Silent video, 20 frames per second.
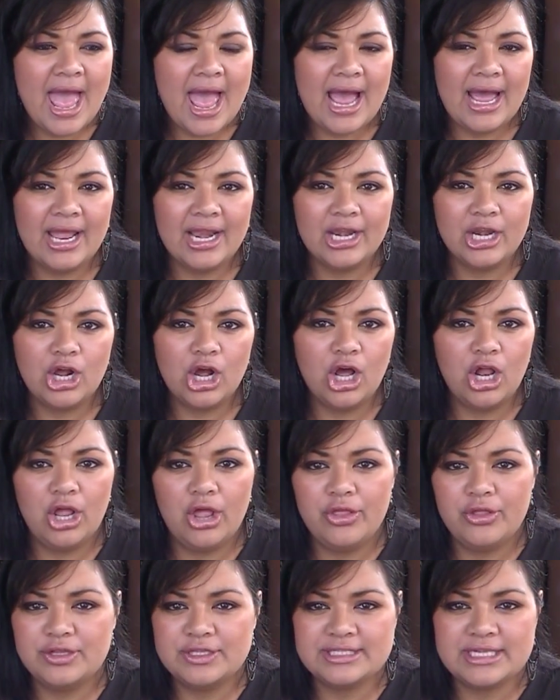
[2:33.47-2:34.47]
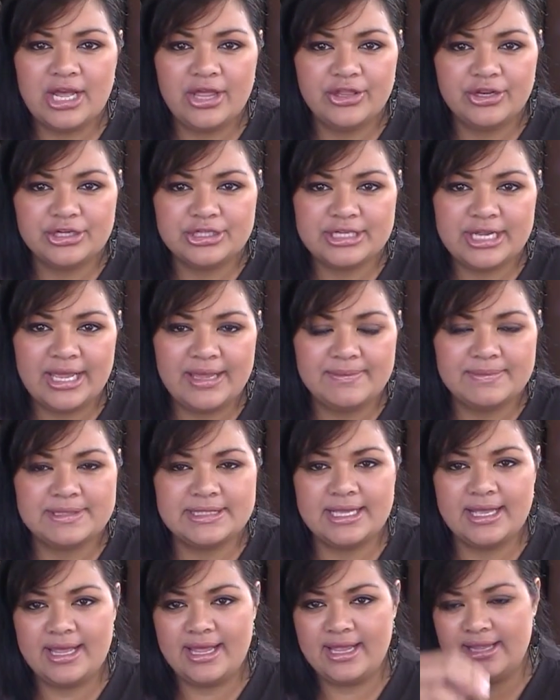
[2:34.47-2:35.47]
and all those other types,
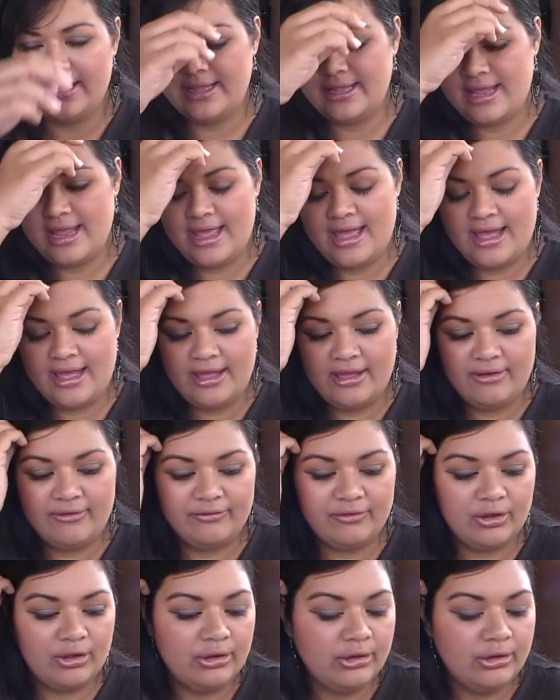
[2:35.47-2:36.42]
and then they have